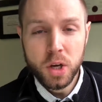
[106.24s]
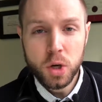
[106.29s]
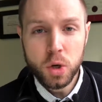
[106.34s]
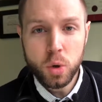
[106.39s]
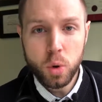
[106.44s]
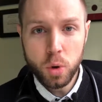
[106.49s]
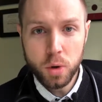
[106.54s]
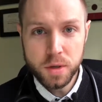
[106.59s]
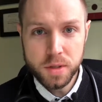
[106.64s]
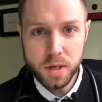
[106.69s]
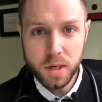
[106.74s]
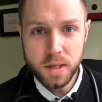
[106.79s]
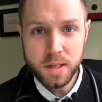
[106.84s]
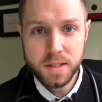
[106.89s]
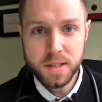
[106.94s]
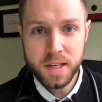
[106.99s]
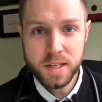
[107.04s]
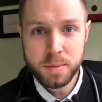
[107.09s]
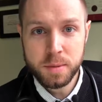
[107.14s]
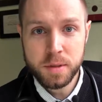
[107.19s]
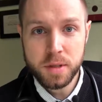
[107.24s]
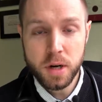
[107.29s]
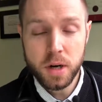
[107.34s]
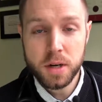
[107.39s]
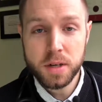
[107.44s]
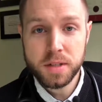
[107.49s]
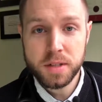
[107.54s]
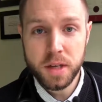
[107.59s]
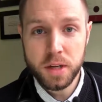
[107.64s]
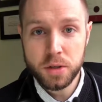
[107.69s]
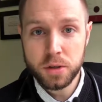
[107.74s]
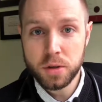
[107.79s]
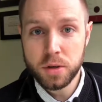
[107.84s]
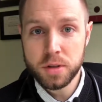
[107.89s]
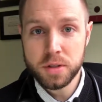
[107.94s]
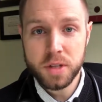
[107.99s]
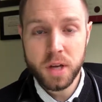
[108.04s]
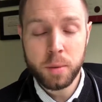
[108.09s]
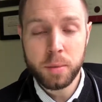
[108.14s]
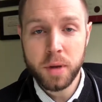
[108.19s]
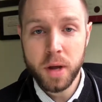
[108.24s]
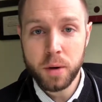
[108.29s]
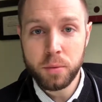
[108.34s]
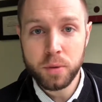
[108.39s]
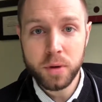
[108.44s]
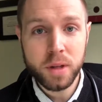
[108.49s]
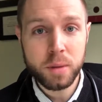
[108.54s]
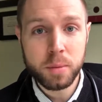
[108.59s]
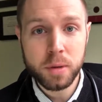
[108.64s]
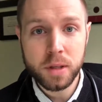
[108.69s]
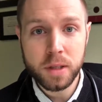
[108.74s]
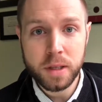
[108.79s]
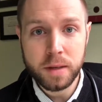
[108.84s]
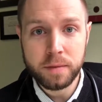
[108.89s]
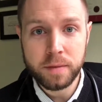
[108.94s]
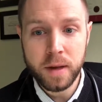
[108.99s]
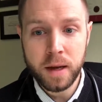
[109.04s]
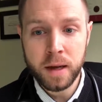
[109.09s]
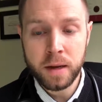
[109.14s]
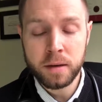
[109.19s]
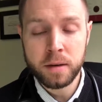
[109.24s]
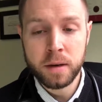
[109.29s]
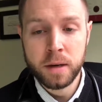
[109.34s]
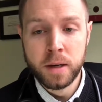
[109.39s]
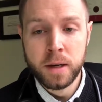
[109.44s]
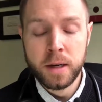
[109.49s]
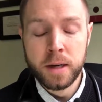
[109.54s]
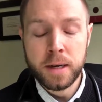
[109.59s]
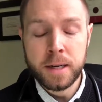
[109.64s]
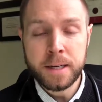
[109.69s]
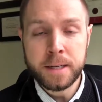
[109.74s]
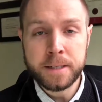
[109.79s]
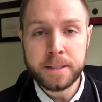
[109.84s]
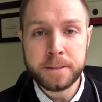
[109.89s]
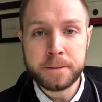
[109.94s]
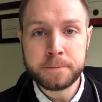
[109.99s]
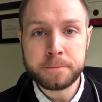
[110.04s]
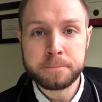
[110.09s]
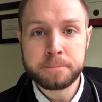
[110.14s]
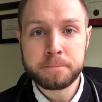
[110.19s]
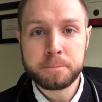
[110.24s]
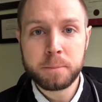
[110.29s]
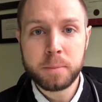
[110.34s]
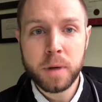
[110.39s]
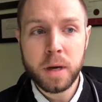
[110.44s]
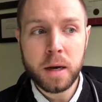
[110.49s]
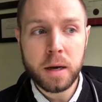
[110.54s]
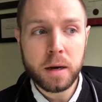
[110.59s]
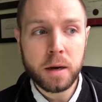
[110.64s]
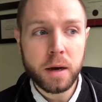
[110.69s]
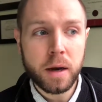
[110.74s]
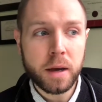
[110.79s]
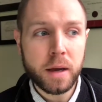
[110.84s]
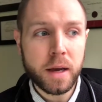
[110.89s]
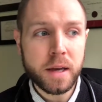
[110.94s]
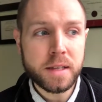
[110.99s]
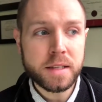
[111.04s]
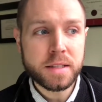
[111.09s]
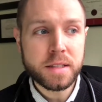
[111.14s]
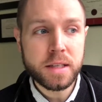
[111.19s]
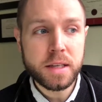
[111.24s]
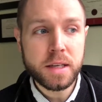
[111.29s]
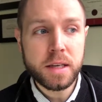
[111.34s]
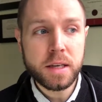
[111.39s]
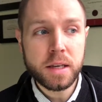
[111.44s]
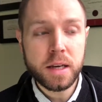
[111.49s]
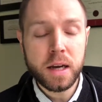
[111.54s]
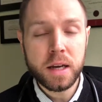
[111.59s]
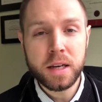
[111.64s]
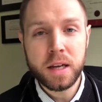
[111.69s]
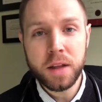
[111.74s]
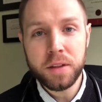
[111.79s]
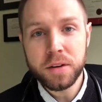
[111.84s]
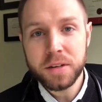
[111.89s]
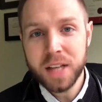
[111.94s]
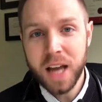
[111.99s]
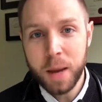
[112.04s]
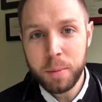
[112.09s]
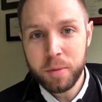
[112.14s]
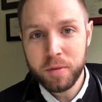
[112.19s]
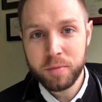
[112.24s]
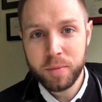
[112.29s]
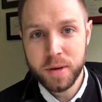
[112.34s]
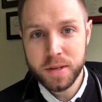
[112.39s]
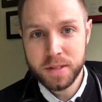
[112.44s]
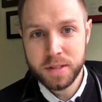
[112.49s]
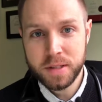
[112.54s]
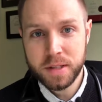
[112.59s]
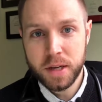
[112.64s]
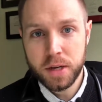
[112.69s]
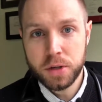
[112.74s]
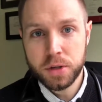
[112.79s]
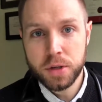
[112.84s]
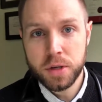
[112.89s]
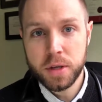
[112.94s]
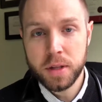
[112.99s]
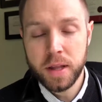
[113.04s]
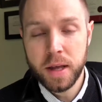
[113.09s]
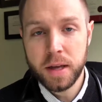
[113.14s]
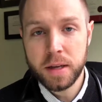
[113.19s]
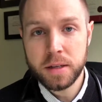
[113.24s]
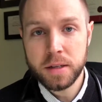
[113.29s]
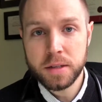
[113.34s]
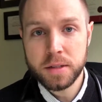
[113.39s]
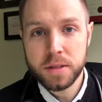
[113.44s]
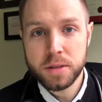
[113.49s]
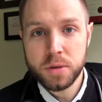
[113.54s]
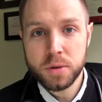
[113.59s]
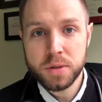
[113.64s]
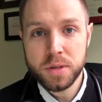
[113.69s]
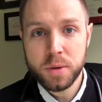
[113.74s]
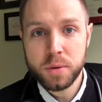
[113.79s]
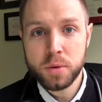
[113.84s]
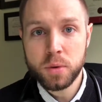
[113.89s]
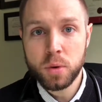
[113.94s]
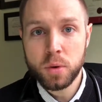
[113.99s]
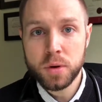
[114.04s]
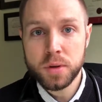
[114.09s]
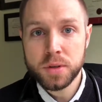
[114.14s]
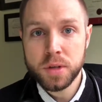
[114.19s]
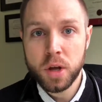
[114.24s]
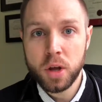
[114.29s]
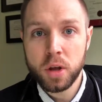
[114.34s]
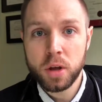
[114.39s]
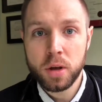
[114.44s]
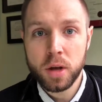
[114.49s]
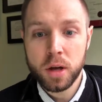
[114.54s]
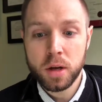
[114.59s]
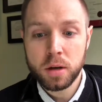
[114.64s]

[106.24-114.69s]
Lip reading: Cortisol assessments are essential in insomnia. I really believe that. I see another type of presentation that is associated with cortisol,